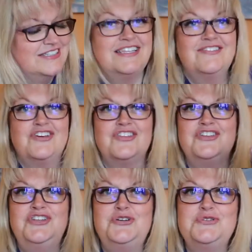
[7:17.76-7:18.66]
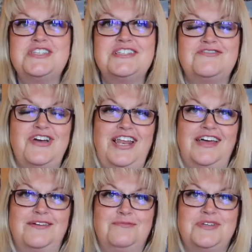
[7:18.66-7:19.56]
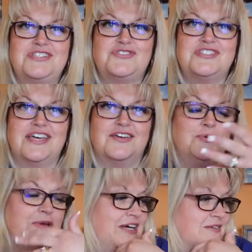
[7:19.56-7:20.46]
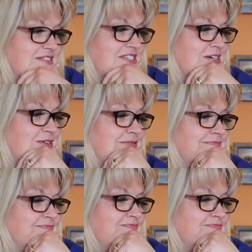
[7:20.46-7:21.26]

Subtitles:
They've got the new Cinderella mystery set coming out soon.